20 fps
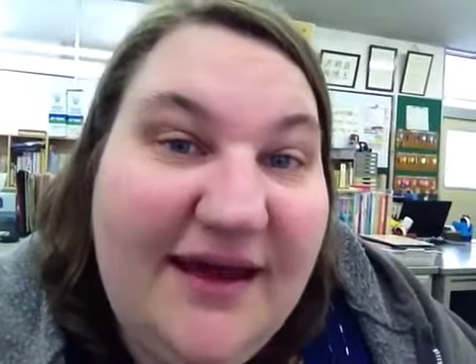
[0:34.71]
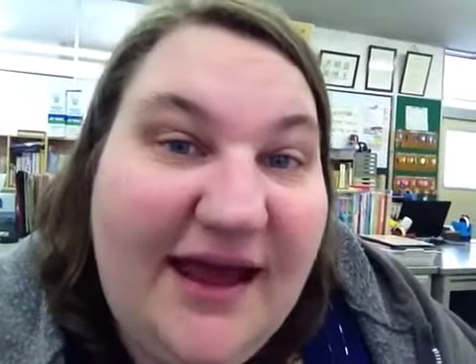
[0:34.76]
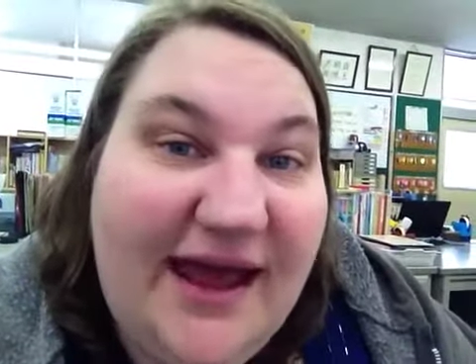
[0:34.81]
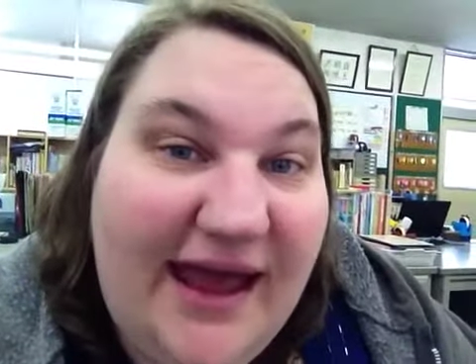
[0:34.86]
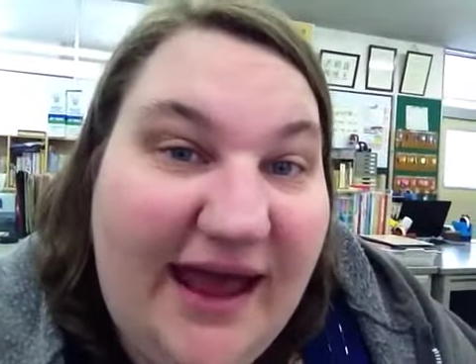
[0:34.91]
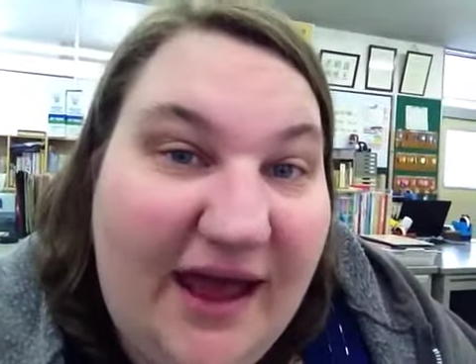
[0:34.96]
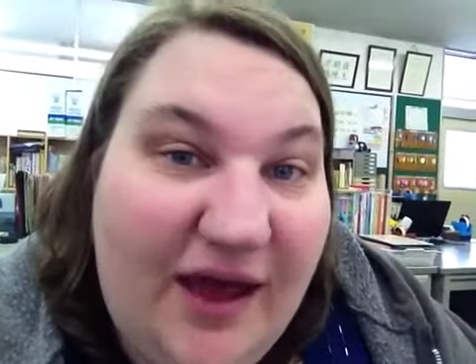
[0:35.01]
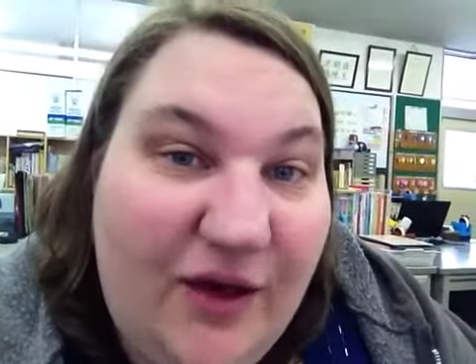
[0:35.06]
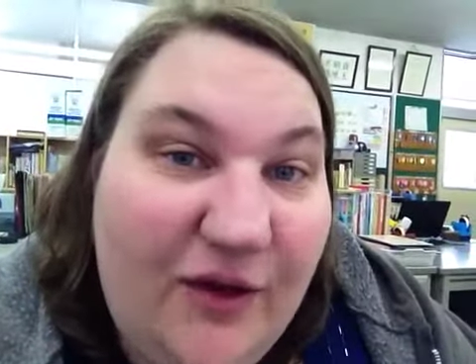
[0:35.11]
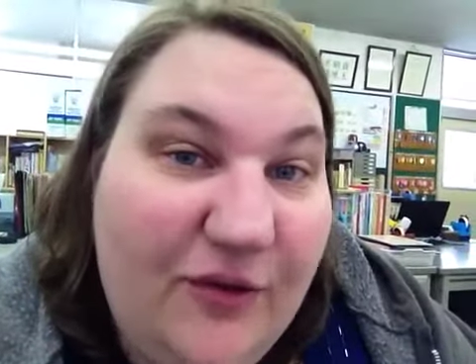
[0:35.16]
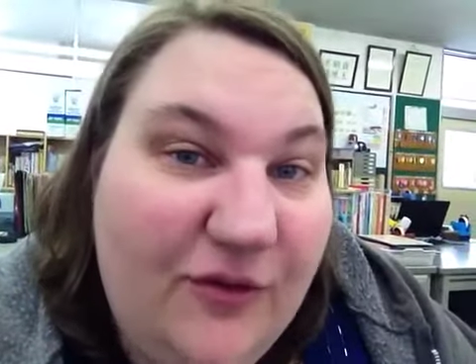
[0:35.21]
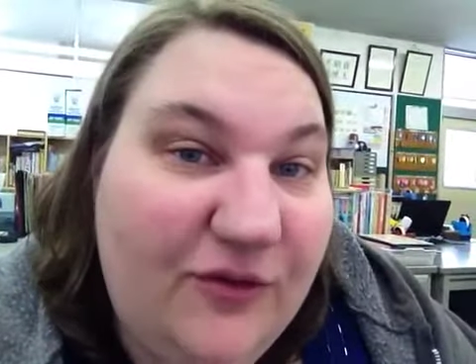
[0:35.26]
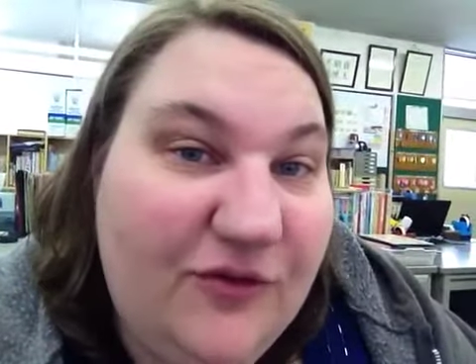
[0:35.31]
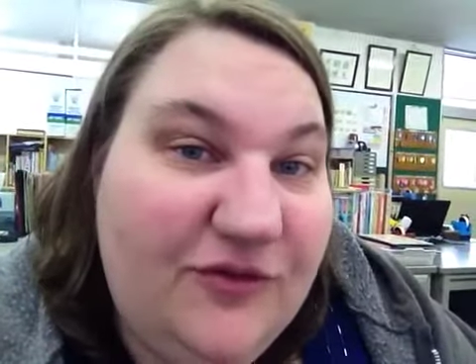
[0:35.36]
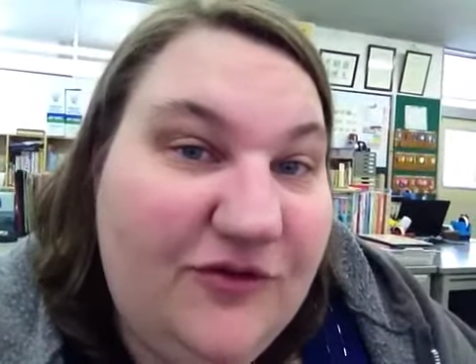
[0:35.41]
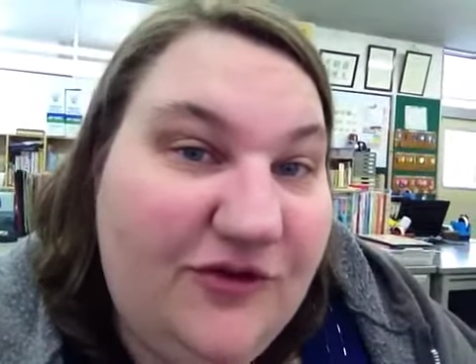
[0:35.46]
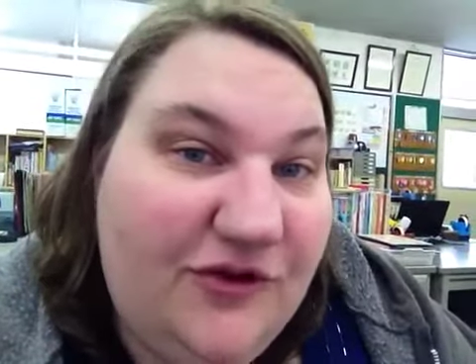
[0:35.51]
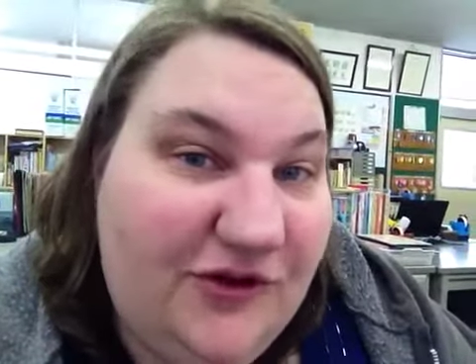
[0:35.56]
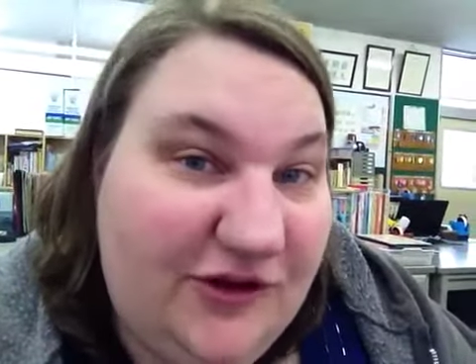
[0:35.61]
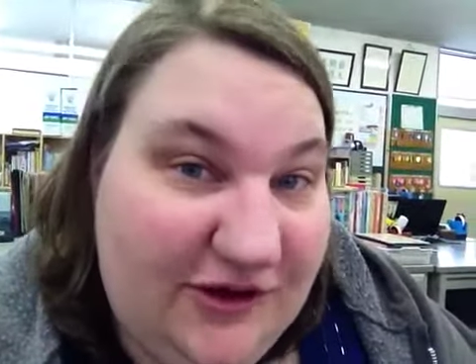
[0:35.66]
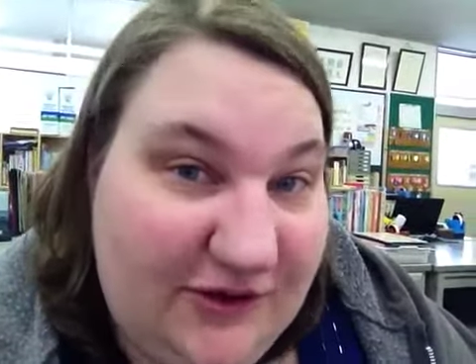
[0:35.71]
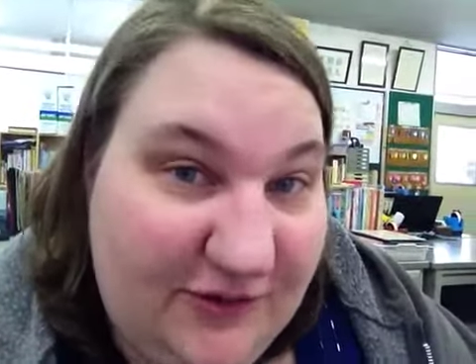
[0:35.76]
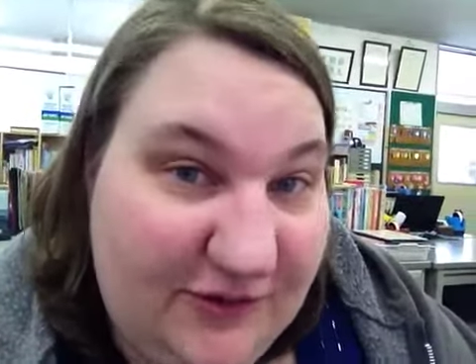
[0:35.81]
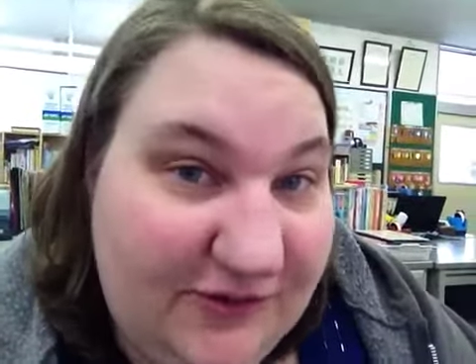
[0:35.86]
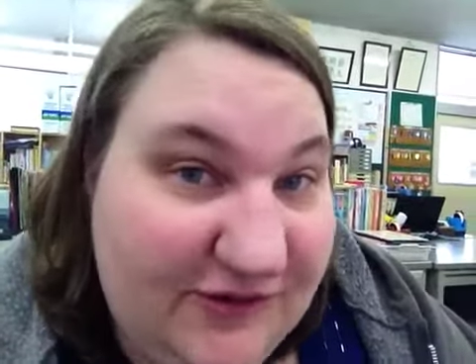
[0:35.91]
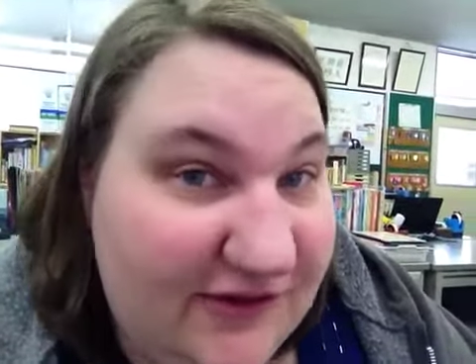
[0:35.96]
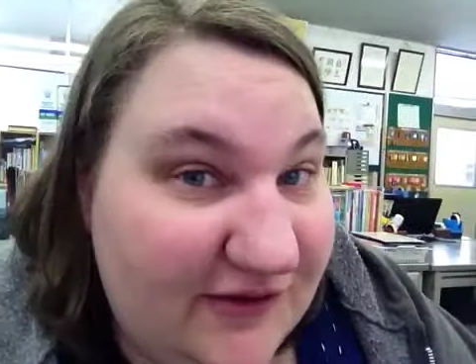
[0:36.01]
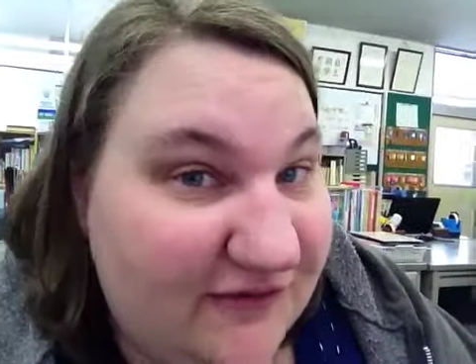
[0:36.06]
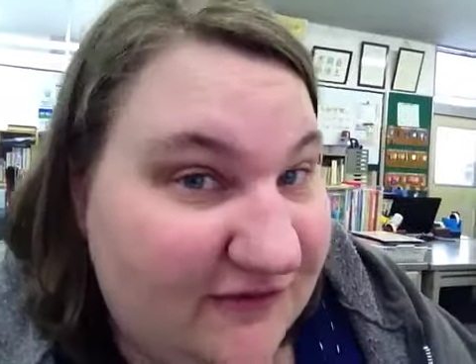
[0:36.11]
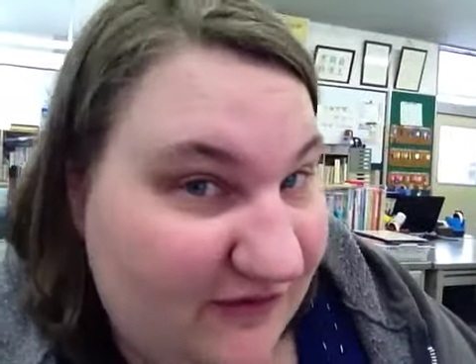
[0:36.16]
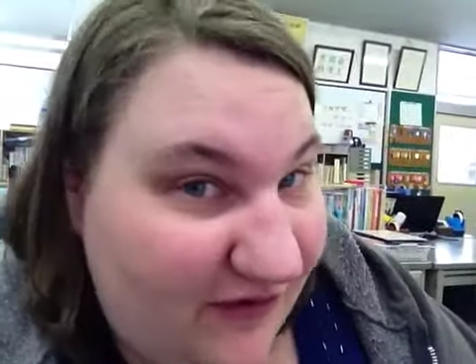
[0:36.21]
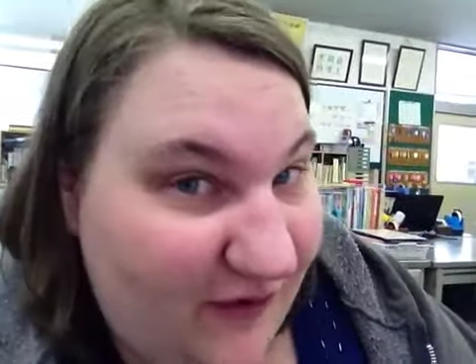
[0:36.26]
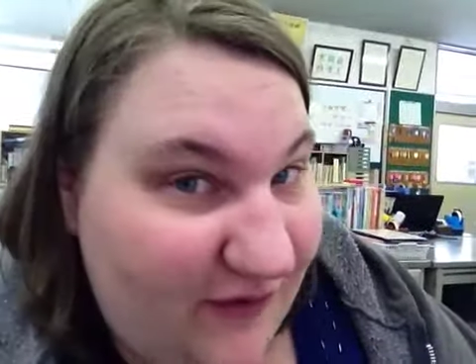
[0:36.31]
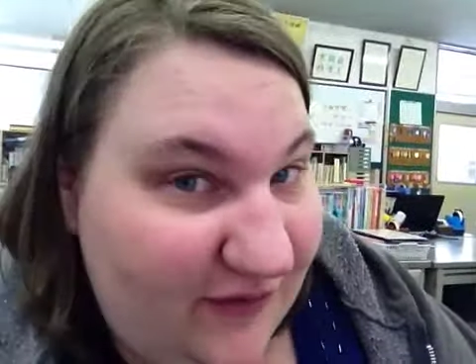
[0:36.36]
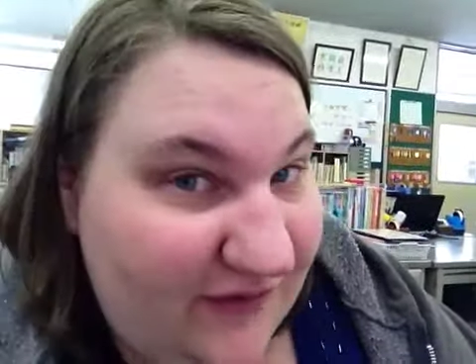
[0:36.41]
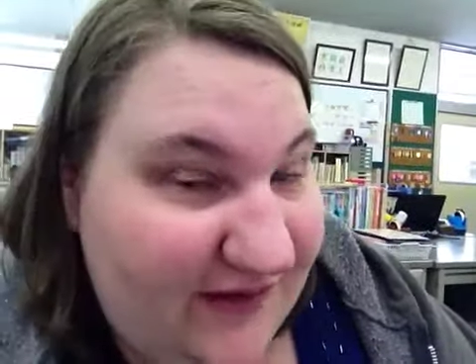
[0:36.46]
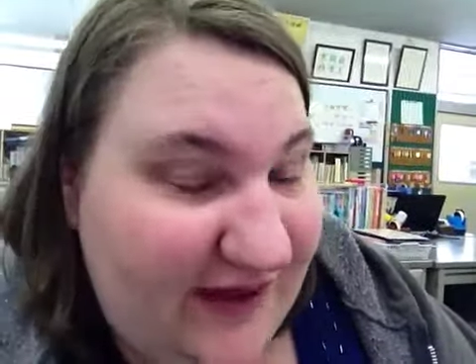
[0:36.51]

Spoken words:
how to use the phones.